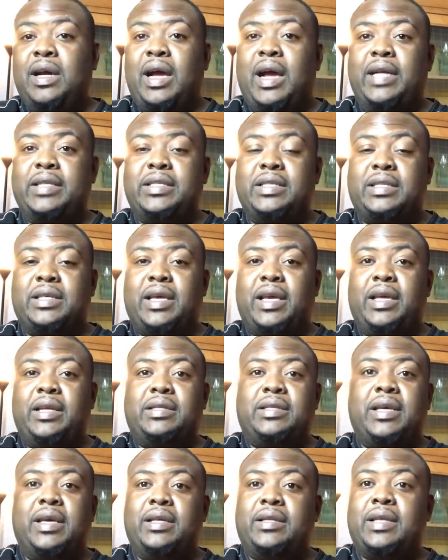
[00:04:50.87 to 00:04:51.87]
I just
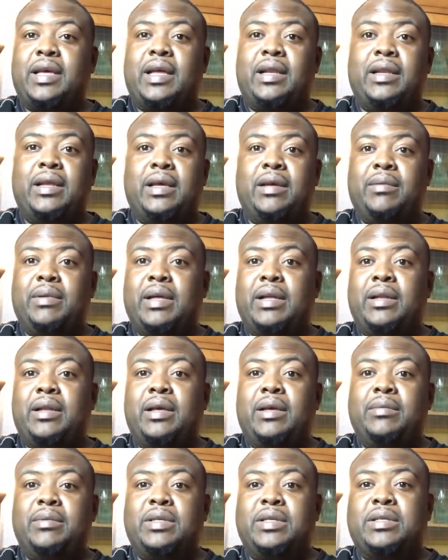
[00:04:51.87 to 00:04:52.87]
can't take that name. That
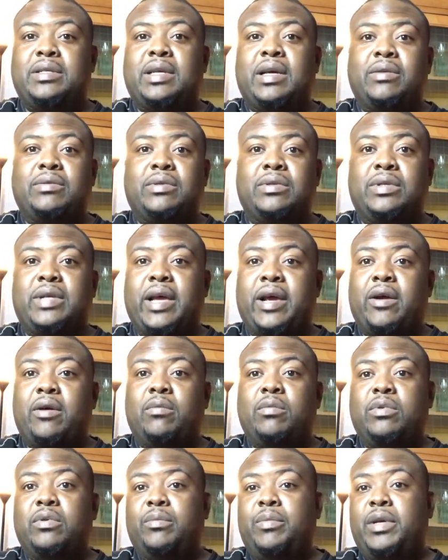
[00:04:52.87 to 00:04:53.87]
name just sounds
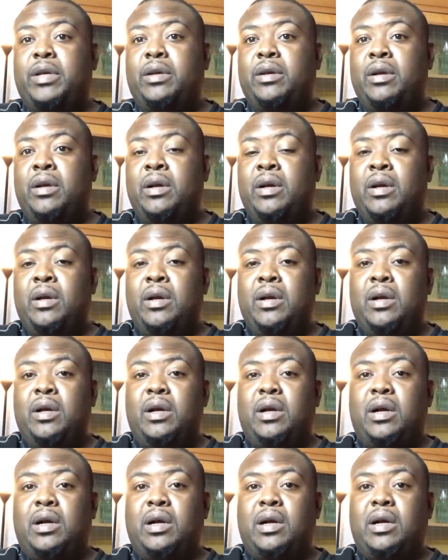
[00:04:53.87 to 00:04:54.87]
terrible to me.
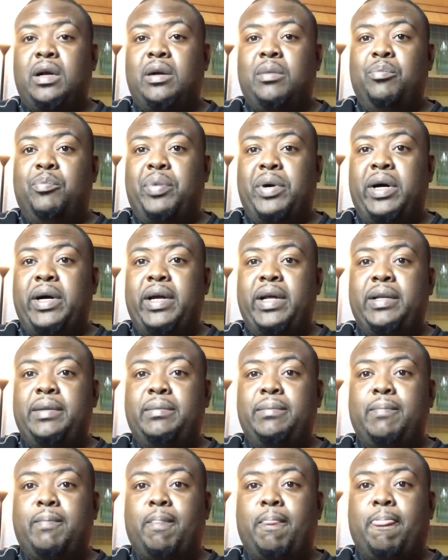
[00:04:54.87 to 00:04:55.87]
But
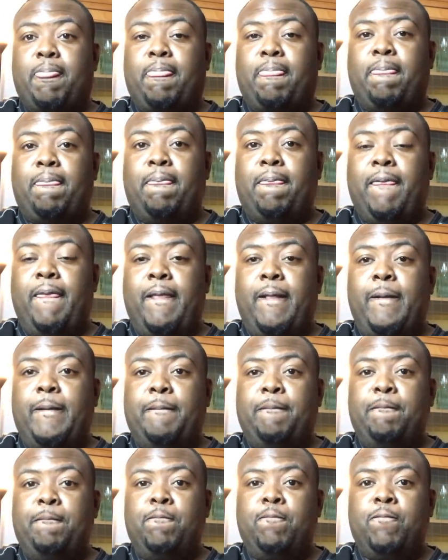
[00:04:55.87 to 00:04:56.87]
you know,